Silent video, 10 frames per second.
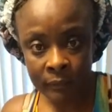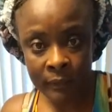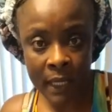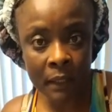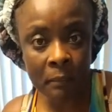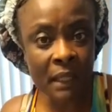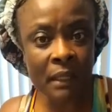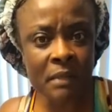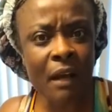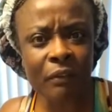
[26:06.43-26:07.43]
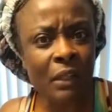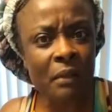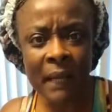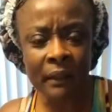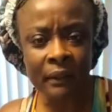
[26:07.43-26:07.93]
they can make themselves
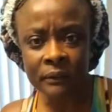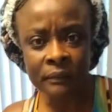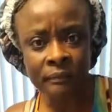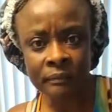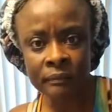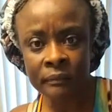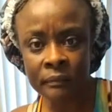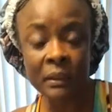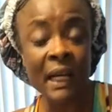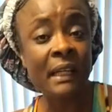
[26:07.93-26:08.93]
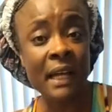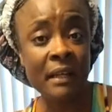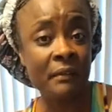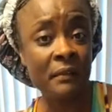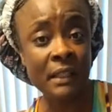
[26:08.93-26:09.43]
look better. But at the
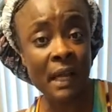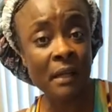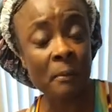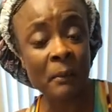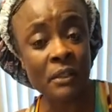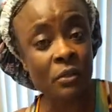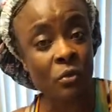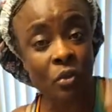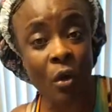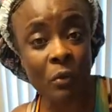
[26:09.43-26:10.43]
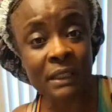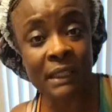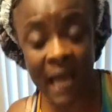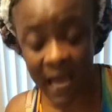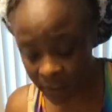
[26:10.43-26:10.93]
end of the day, the person who's always
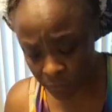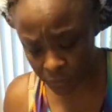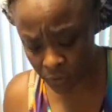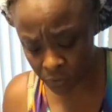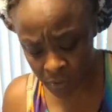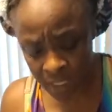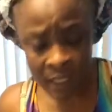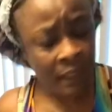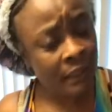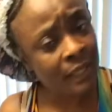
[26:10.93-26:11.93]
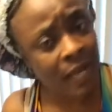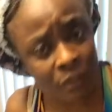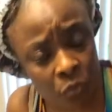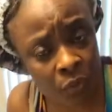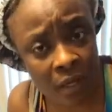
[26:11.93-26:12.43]
lying on you, they're not
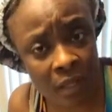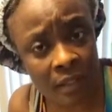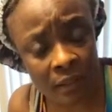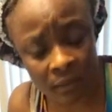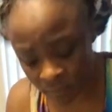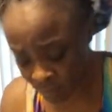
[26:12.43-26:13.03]
doing nothing.